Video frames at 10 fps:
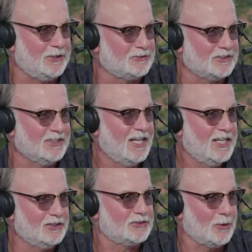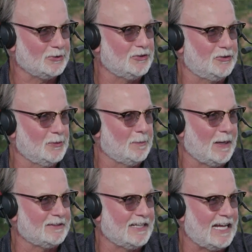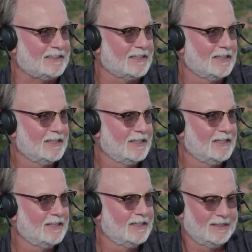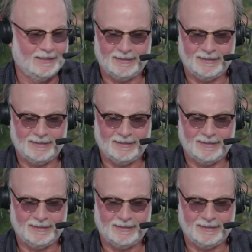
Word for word: Peterson is going to do about that. You know, the fun